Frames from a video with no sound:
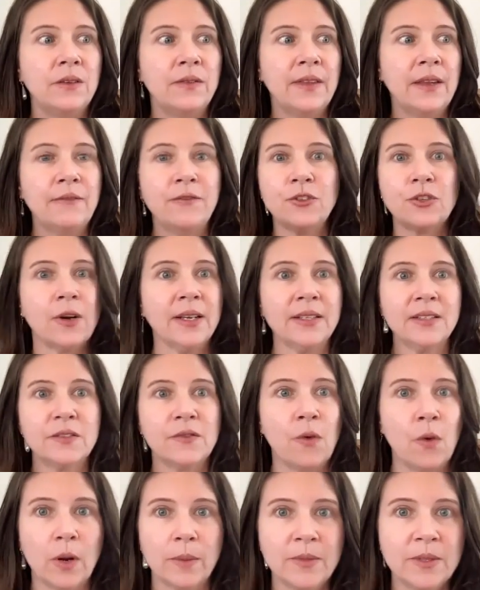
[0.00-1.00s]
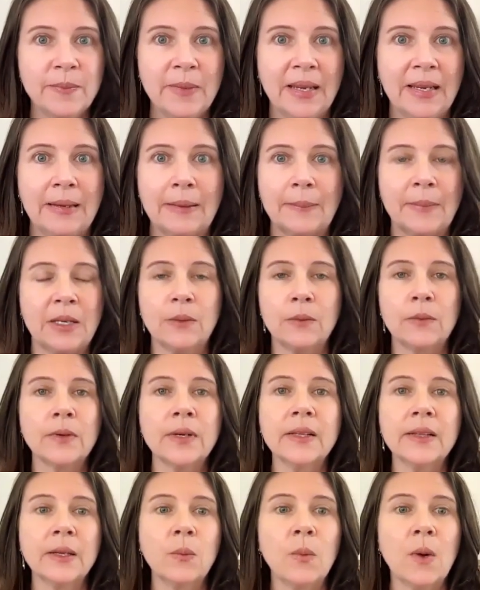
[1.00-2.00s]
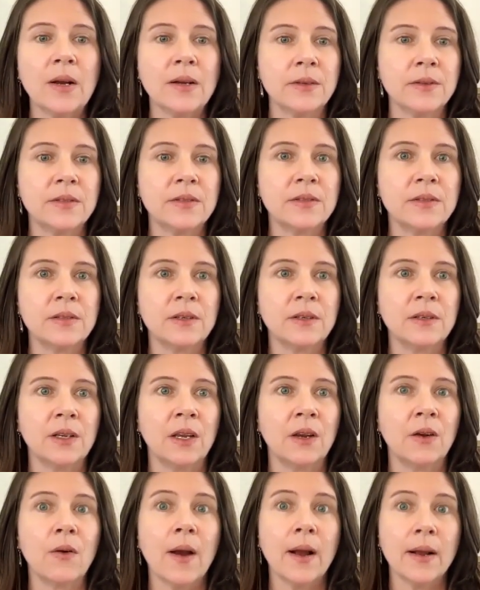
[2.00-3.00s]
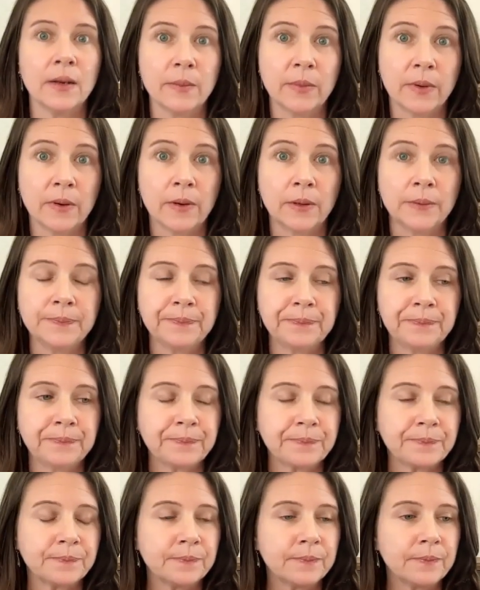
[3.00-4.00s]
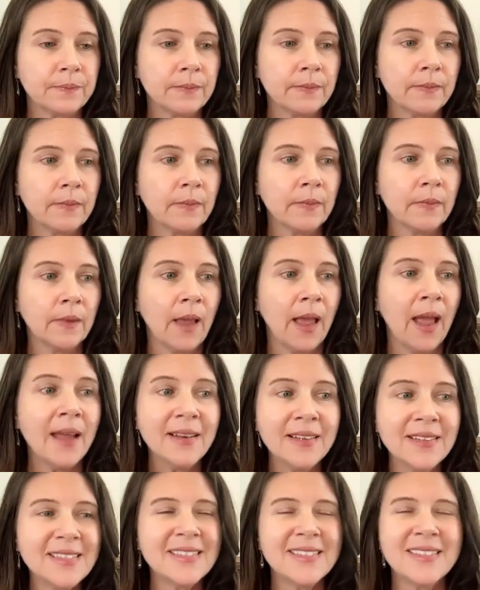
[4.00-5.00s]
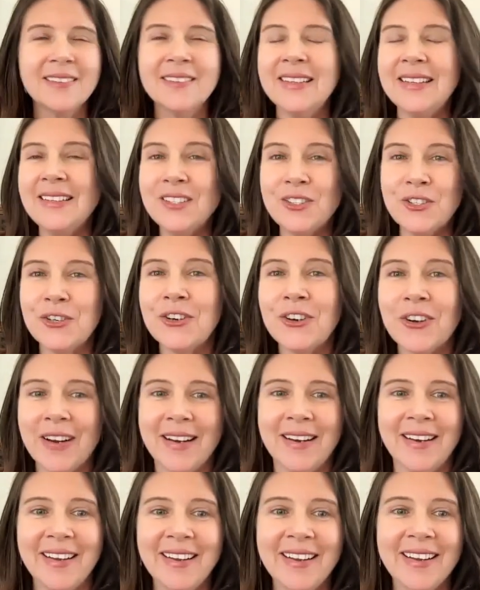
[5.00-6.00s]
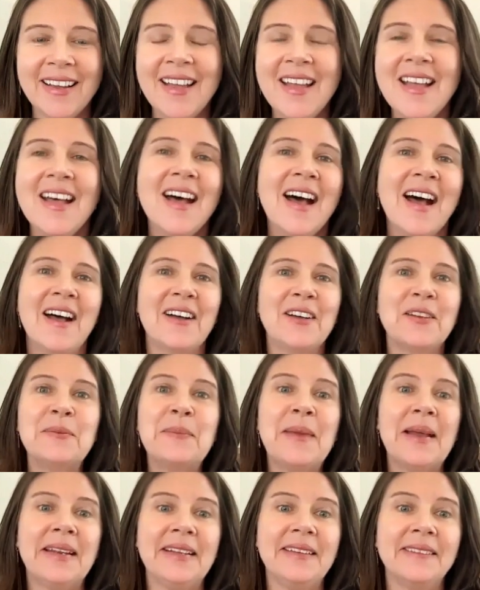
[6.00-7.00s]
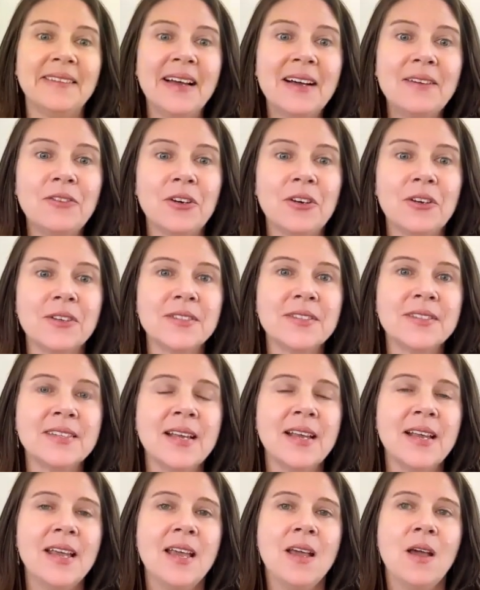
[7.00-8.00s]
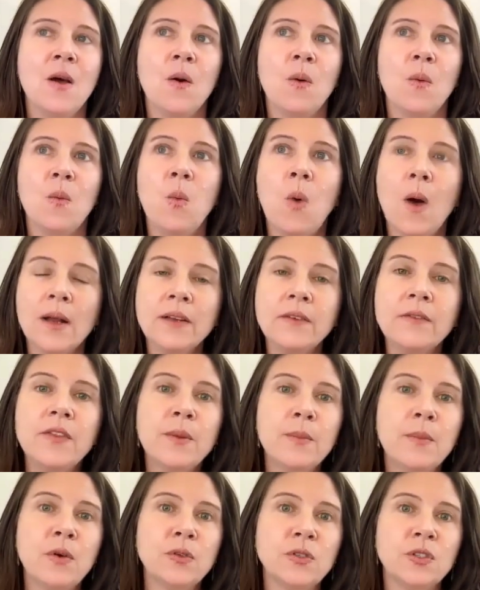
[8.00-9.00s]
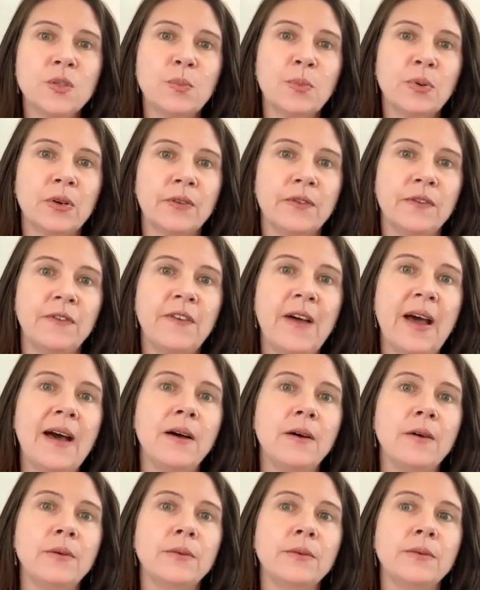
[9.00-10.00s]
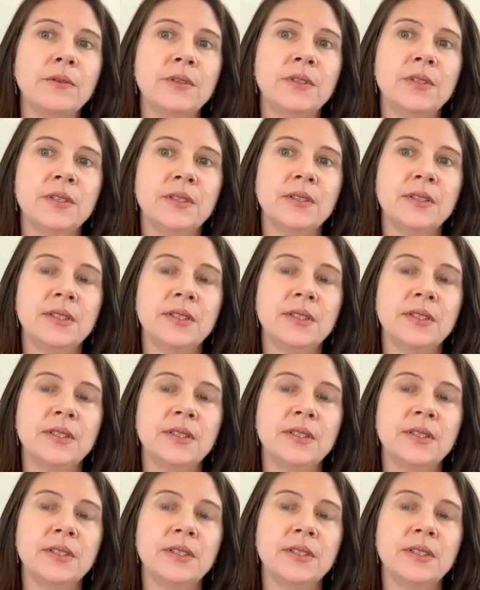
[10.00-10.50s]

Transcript: they've transformed me. I mean, it really was incredible, and it's still integrating on many levels. One of the most profound